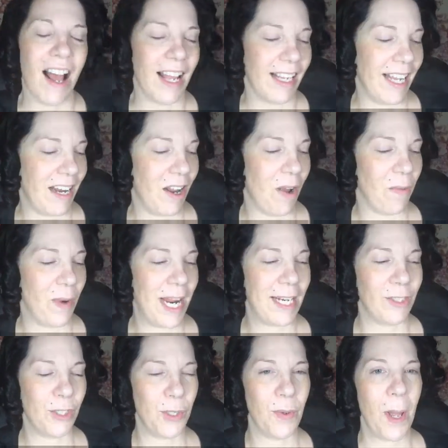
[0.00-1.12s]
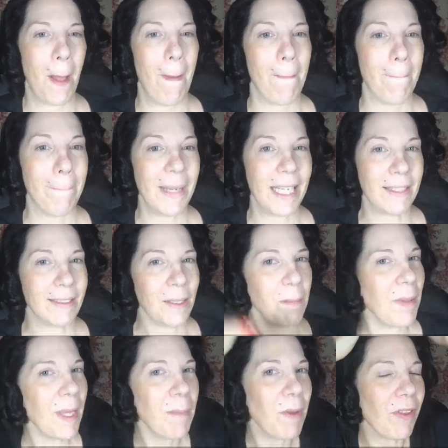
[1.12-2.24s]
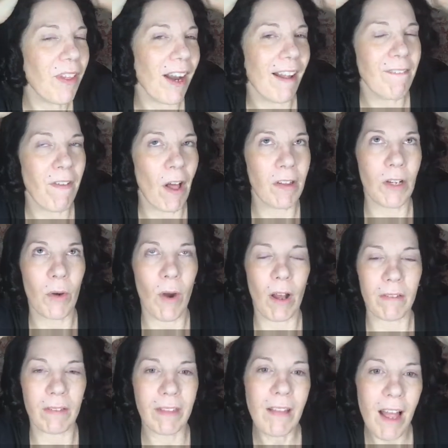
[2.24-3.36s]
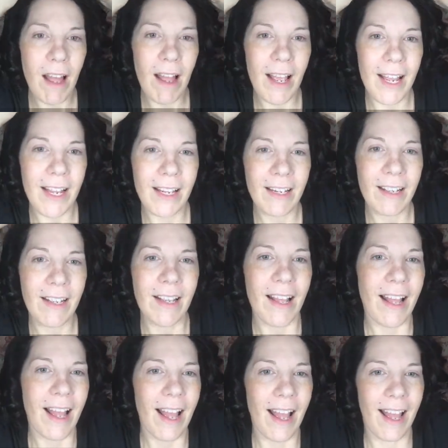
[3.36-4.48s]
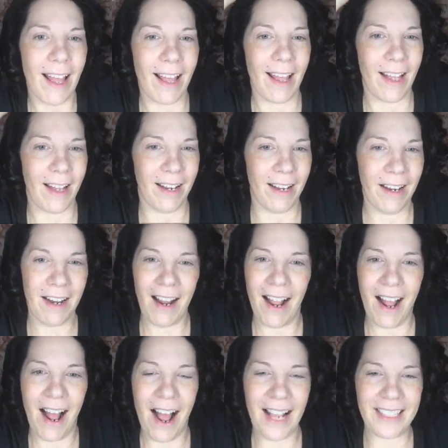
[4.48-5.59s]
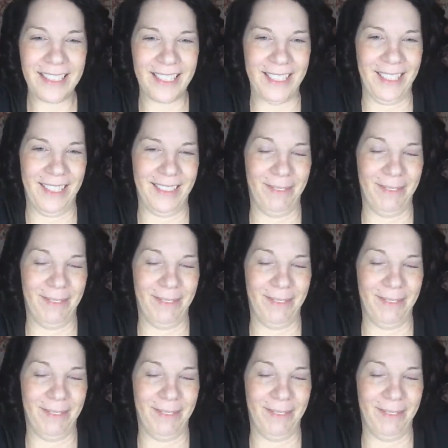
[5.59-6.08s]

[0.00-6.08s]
I cannot wait to meet some people that I follow online, and it's